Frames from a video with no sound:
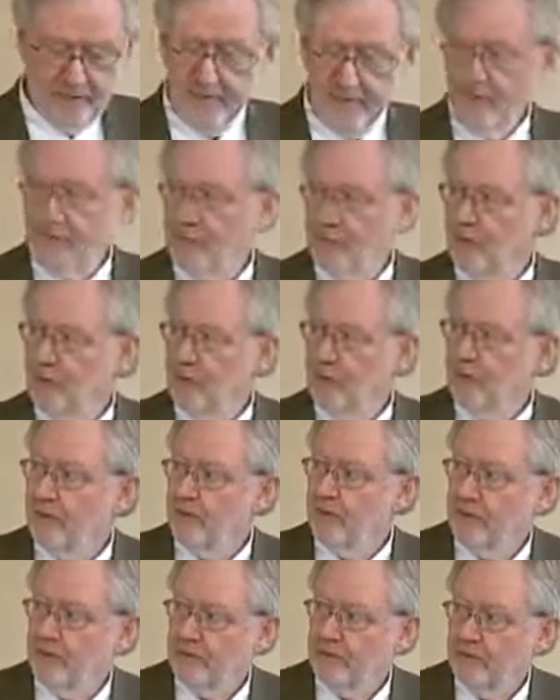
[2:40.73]
And early
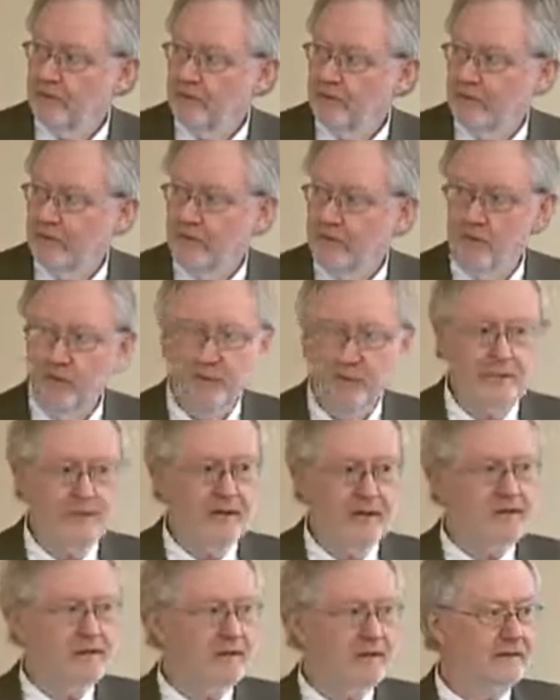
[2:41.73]
on, to inform
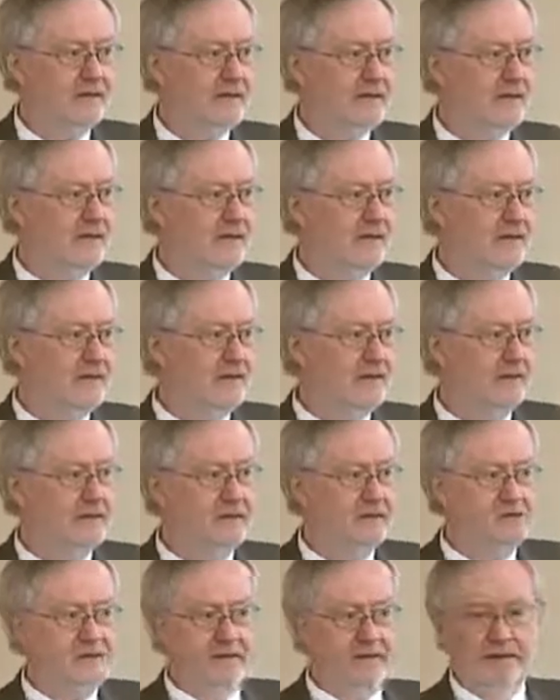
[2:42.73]
project design,
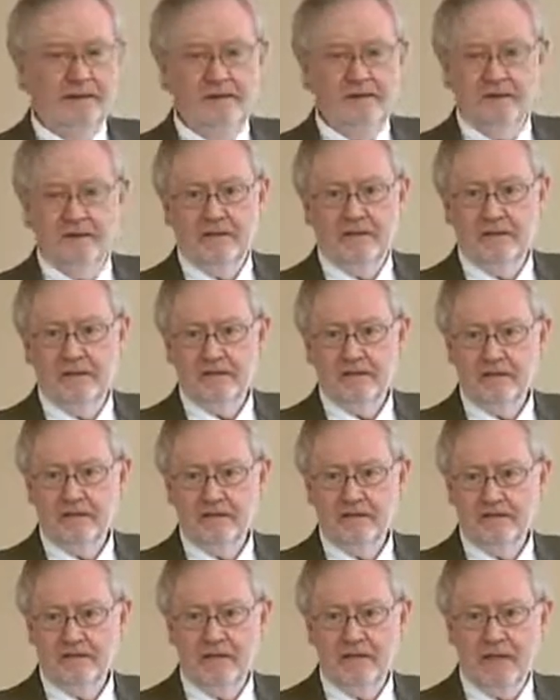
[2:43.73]
that
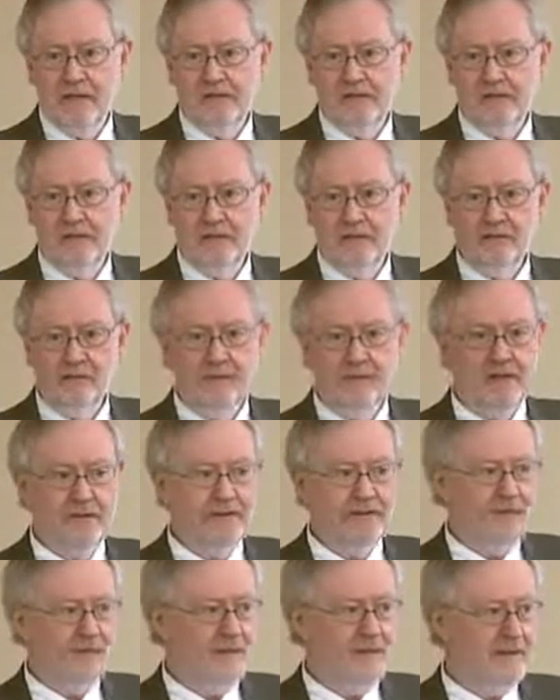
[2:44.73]
was whatever
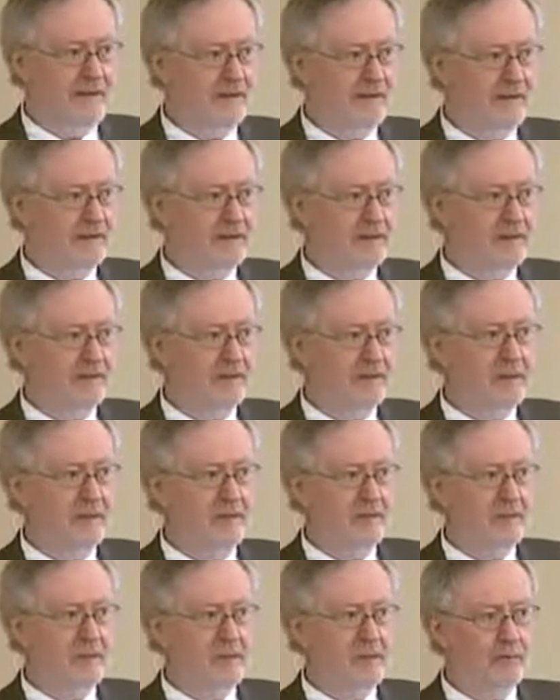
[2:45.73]
information we had, whatever we
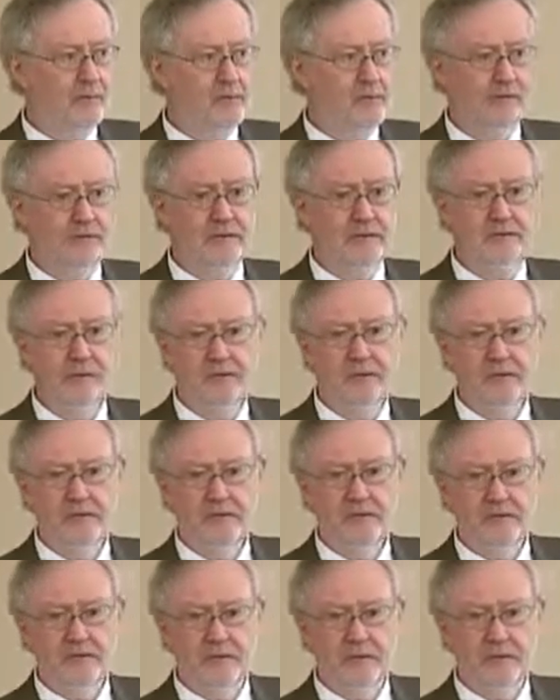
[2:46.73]
were reporting
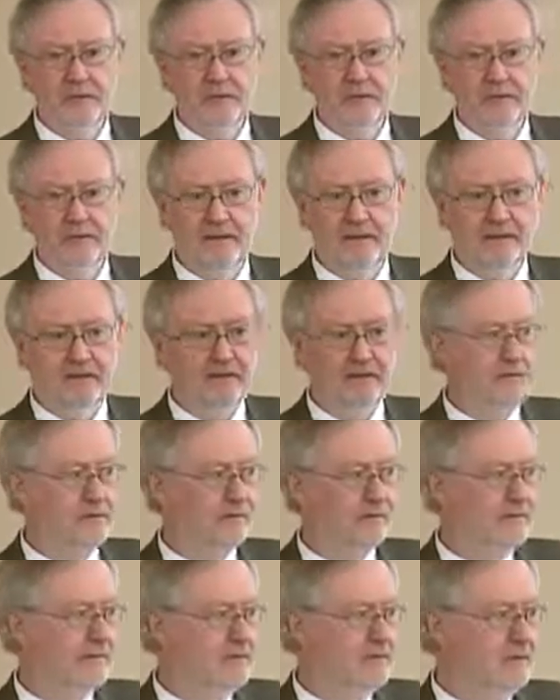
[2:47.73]
to Pebble, they could
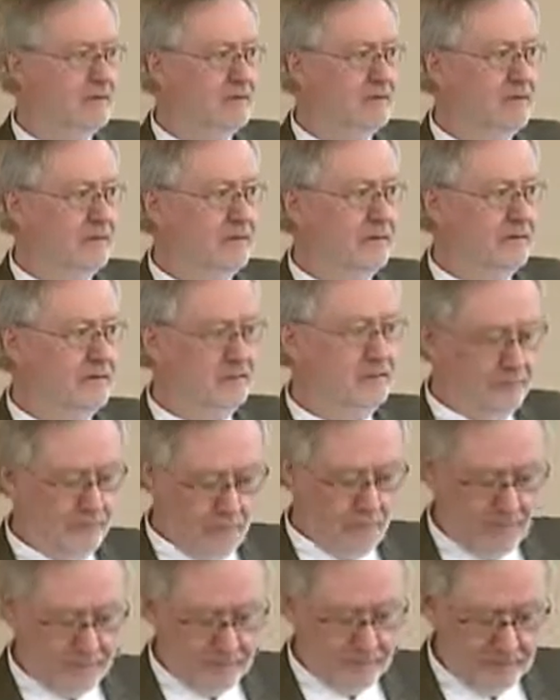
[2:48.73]
use to
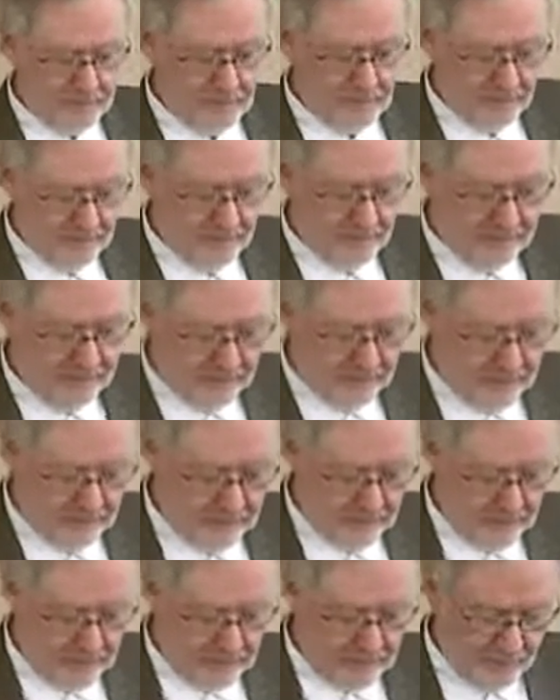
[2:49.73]
inform their design of
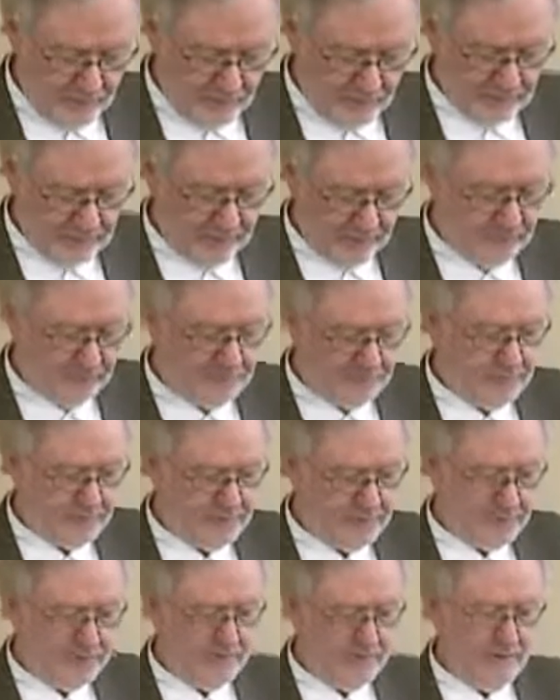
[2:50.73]
their project,
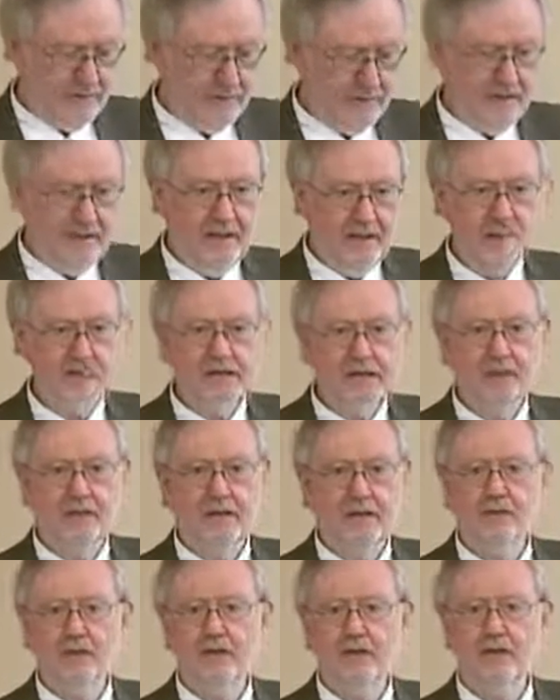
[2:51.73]
which has not
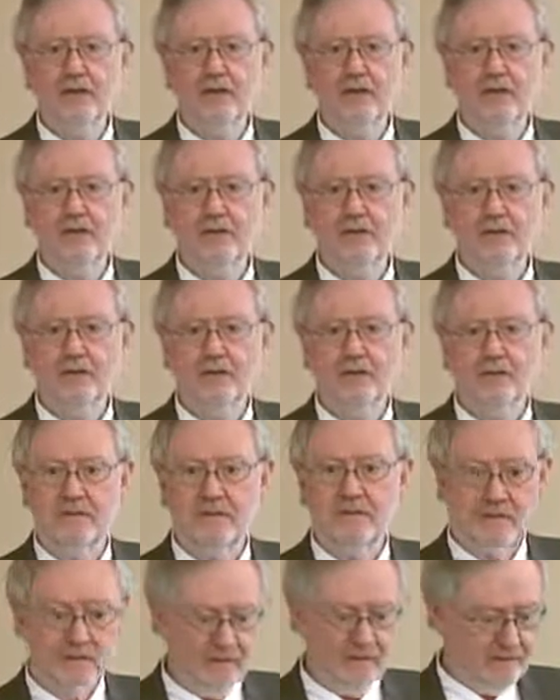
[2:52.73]
occurred much since the
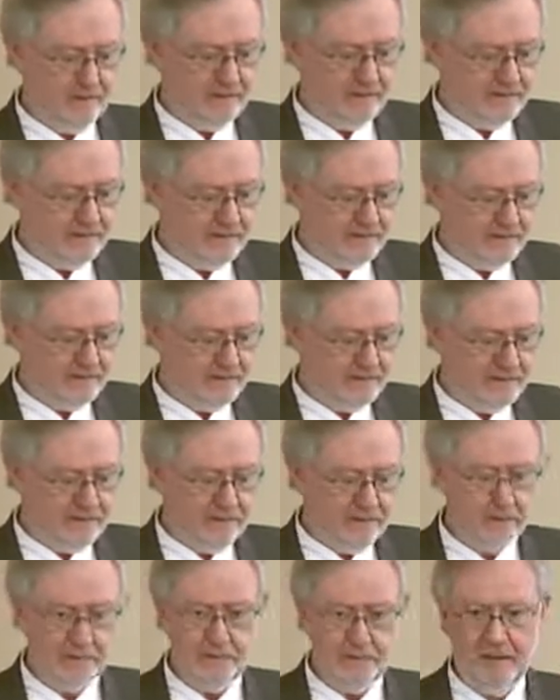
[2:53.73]
early days
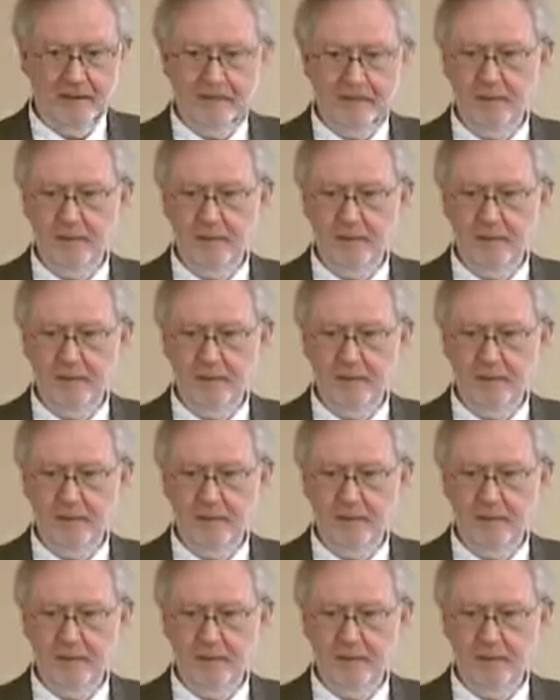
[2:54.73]
because we haven't